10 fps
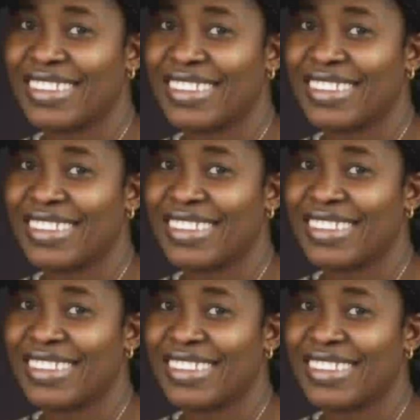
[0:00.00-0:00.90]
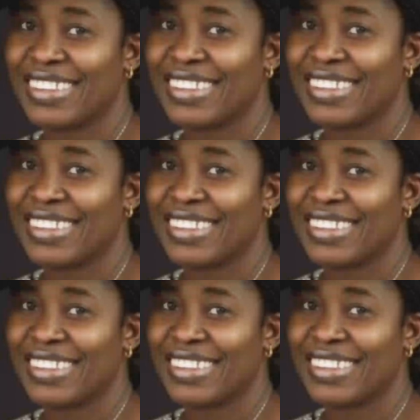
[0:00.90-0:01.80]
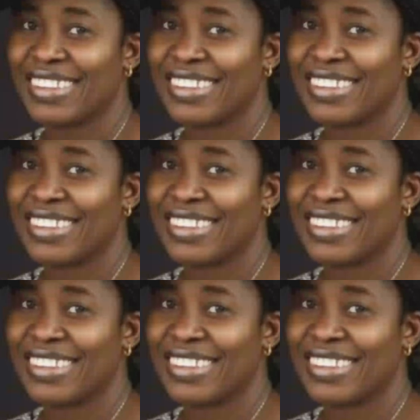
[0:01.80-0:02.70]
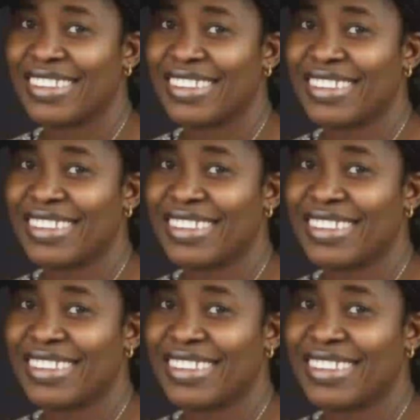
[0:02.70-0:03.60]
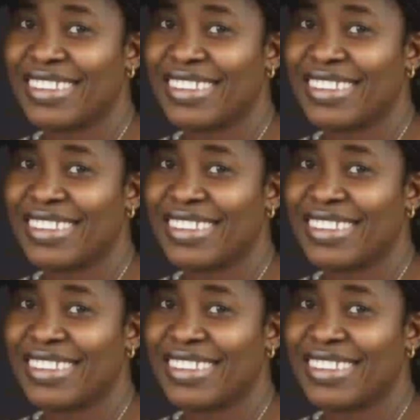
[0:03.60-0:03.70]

No words are spoken by the person on screen.